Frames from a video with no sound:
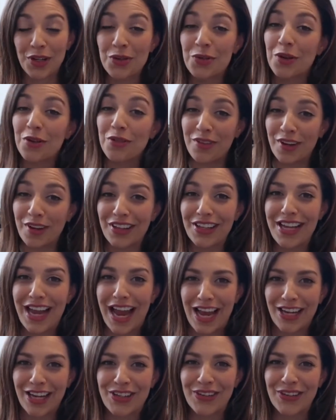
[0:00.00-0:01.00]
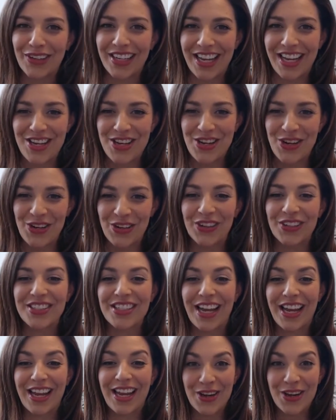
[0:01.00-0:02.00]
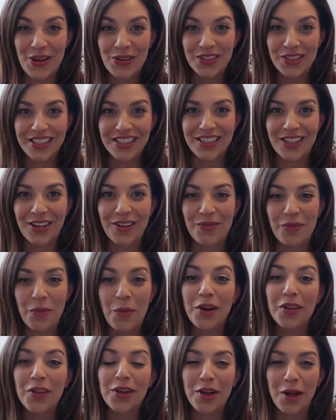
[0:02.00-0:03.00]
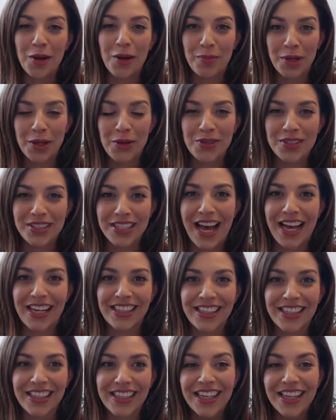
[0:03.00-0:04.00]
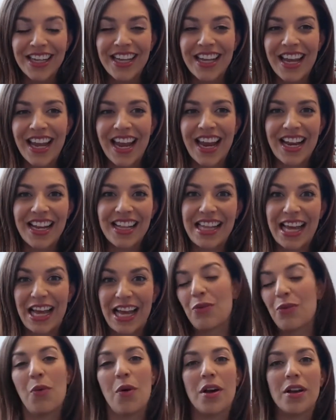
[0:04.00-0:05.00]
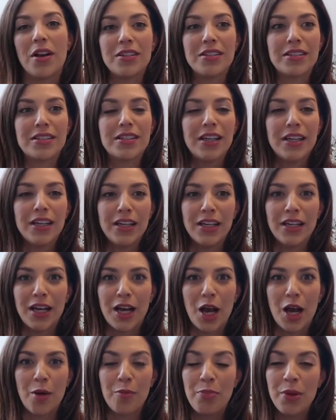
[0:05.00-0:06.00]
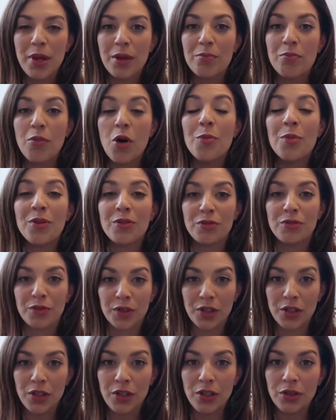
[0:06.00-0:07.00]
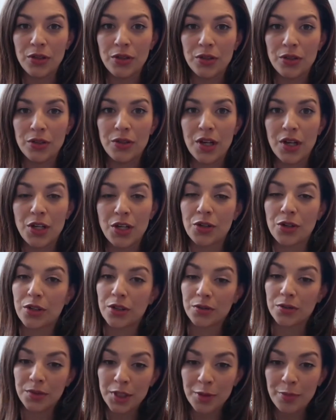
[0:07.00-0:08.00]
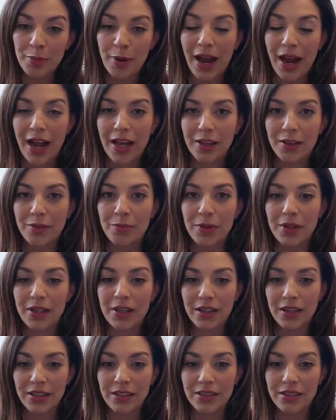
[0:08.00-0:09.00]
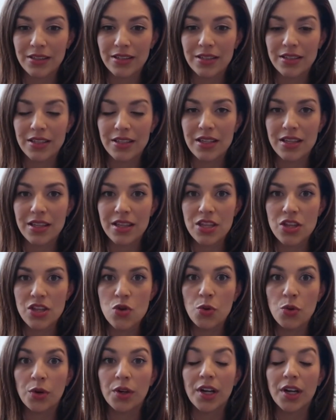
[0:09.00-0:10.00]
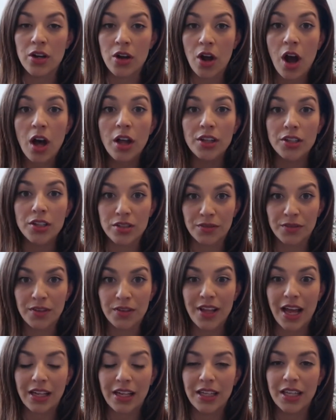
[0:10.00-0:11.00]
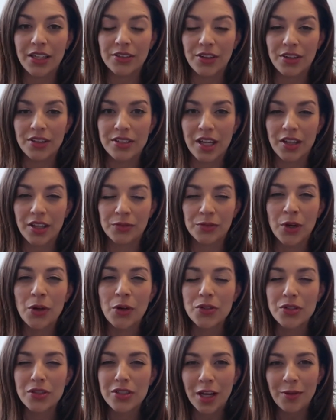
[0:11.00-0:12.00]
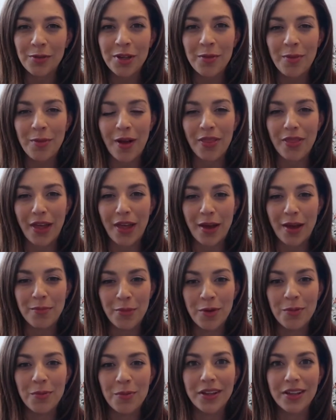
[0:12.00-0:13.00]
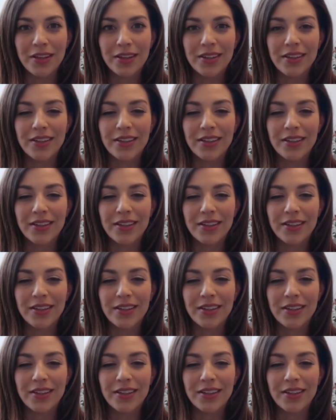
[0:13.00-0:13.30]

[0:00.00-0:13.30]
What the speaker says: You were fairly accurate in your diagnosis of where the company was at. And that was a big moment for you in your career path because you were acknowledged for that later on down the road. So tell me about that moment.